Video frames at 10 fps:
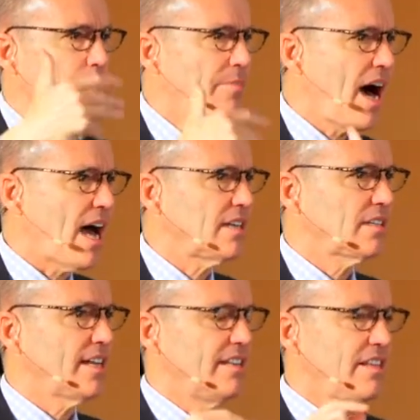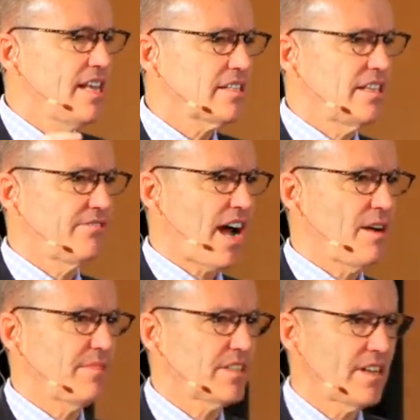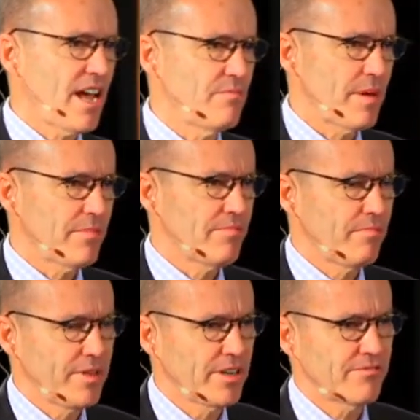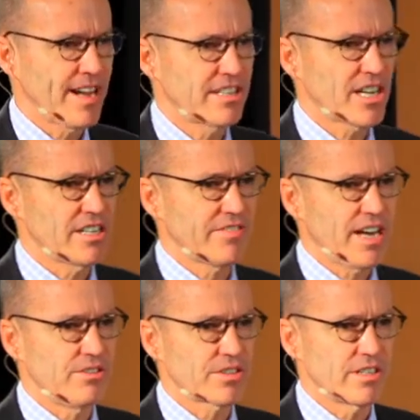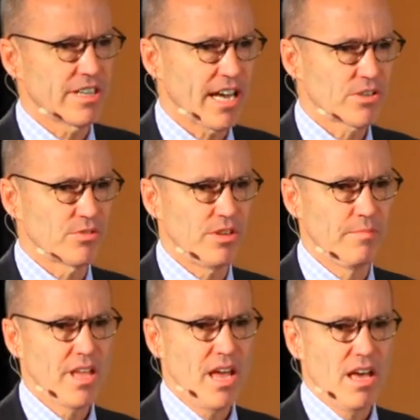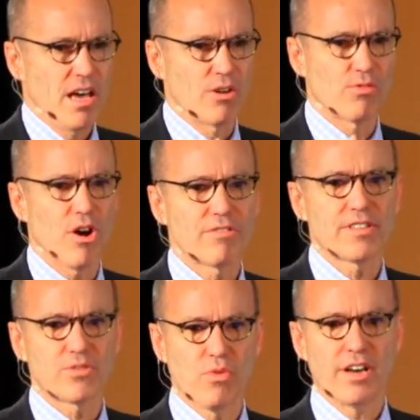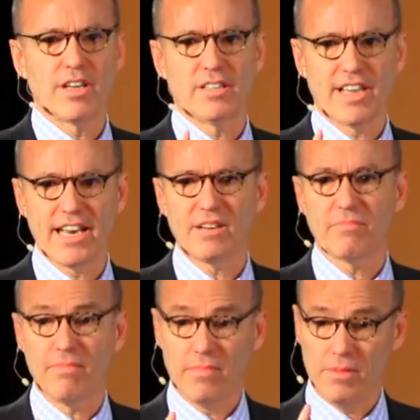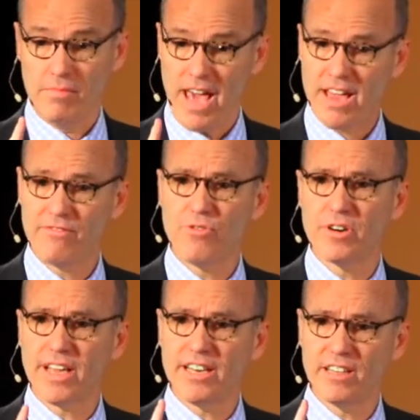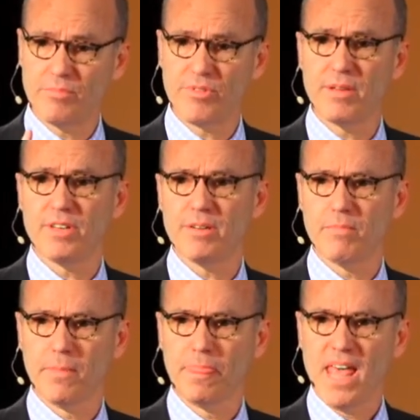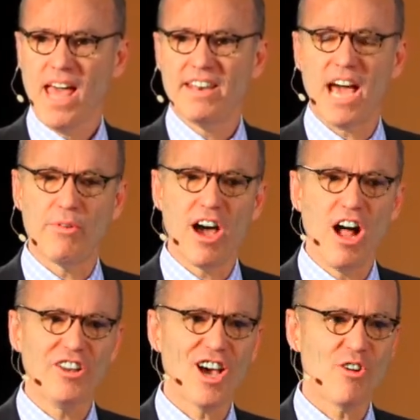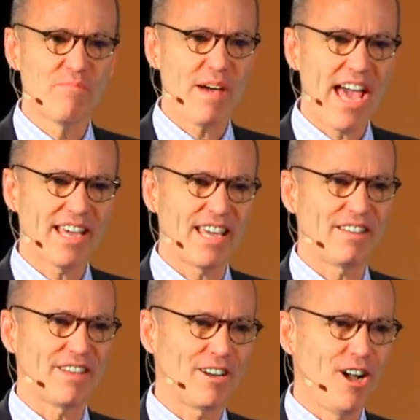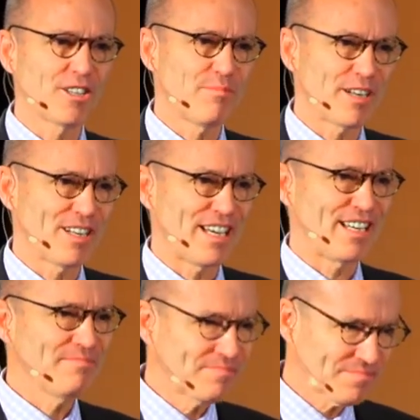But in this environment today, remember, building franchise value is contextual. Growth is what is getting paid for and getting the premium. Now, we all know in banking that ultimately